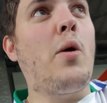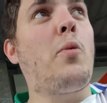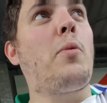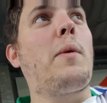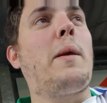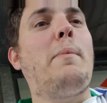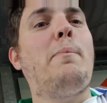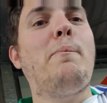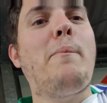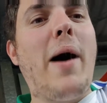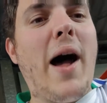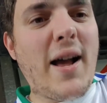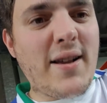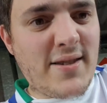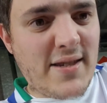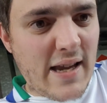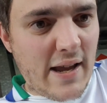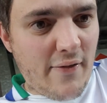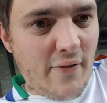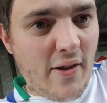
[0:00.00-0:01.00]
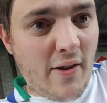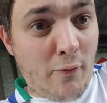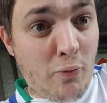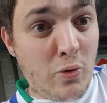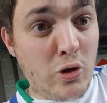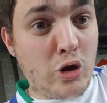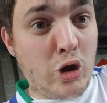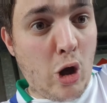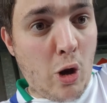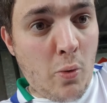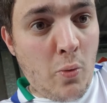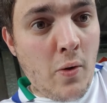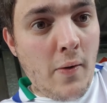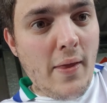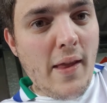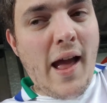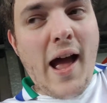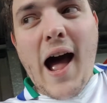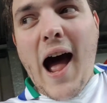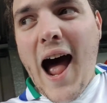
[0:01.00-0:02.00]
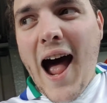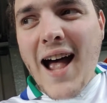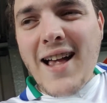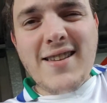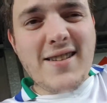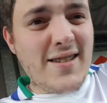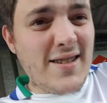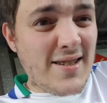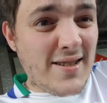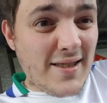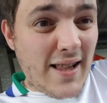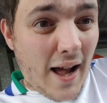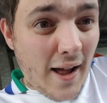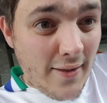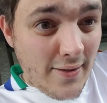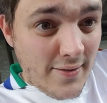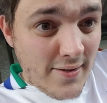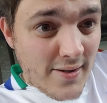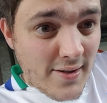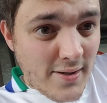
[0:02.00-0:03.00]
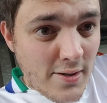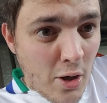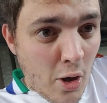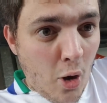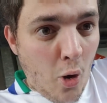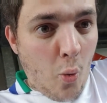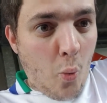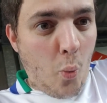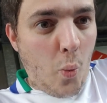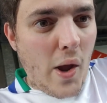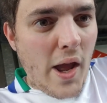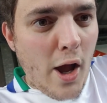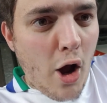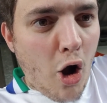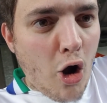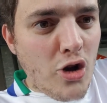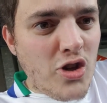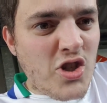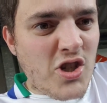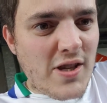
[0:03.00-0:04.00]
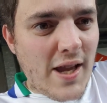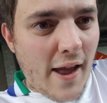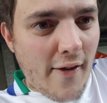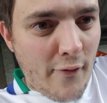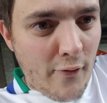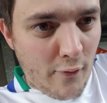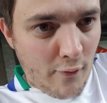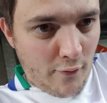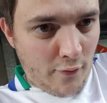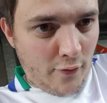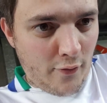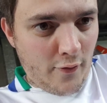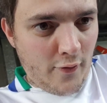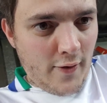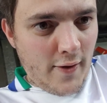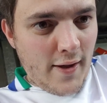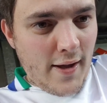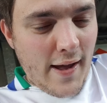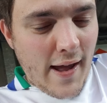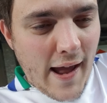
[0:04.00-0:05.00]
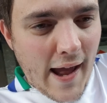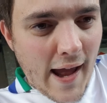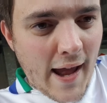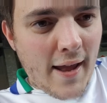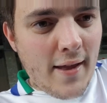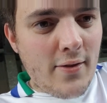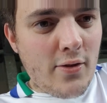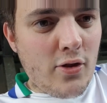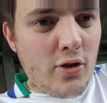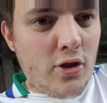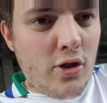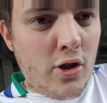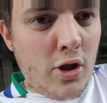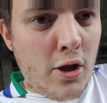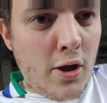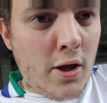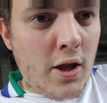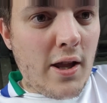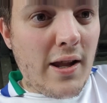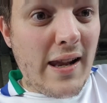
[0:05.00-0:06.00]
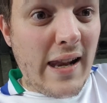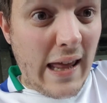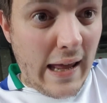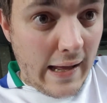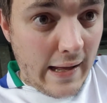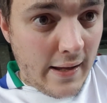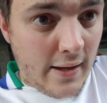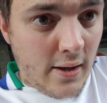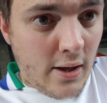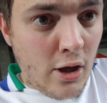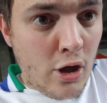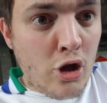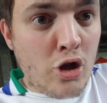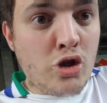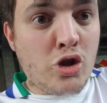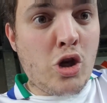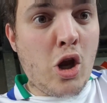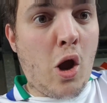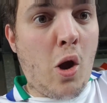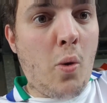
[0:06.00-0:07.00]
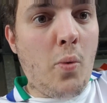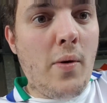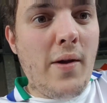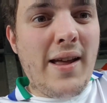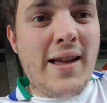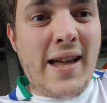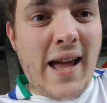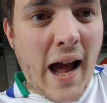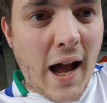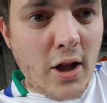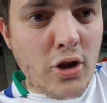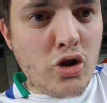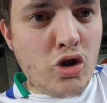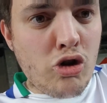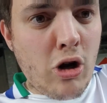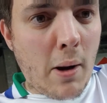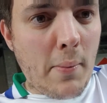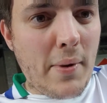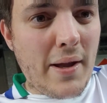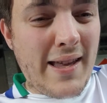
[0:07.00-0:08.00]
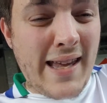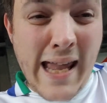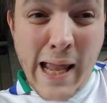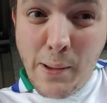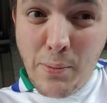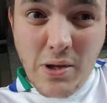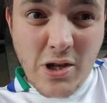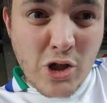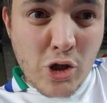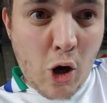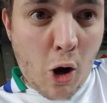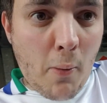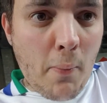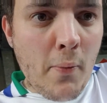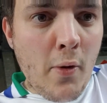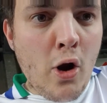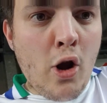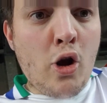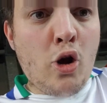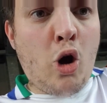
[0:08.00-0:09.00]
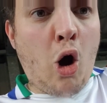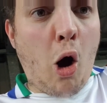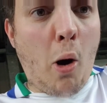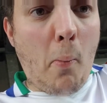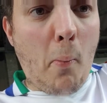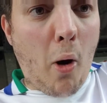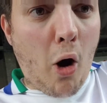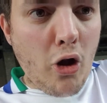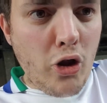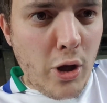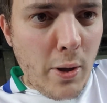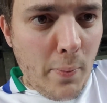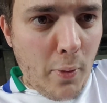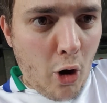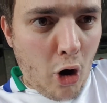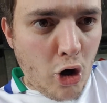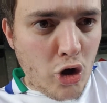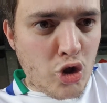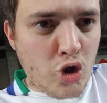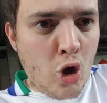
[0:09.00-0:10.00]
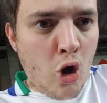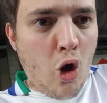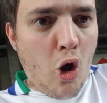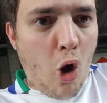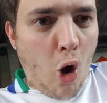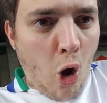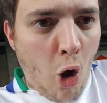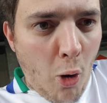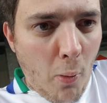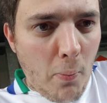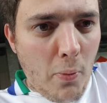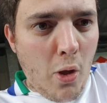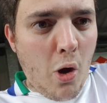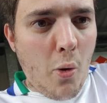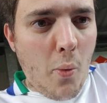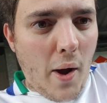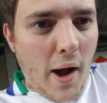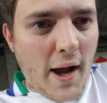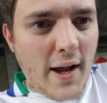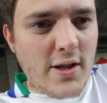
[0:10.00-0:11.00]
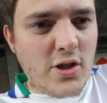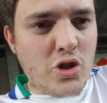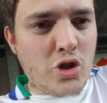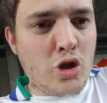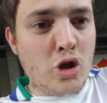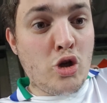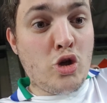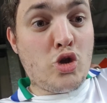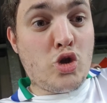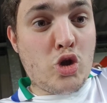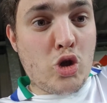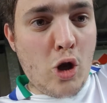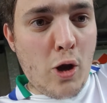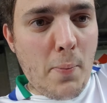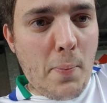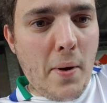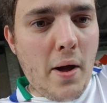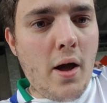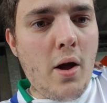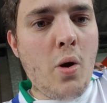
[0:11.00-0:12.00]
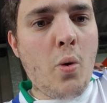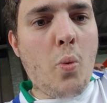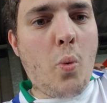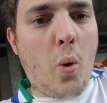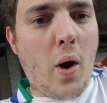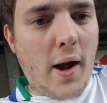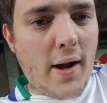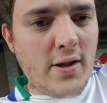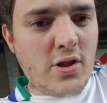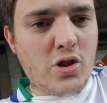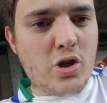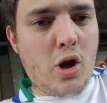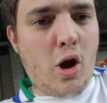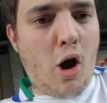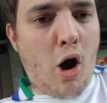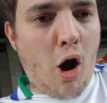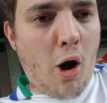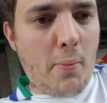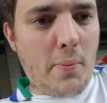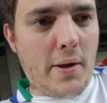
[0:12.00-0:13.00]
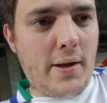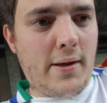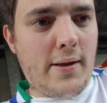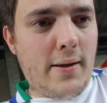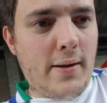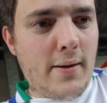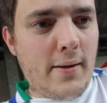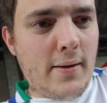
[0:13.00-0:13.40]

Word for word: It will be massive if we do. As it stands, we are seventh in the league. So, can Tranmere keep this up? Come on, you boys, up the whites, super white army.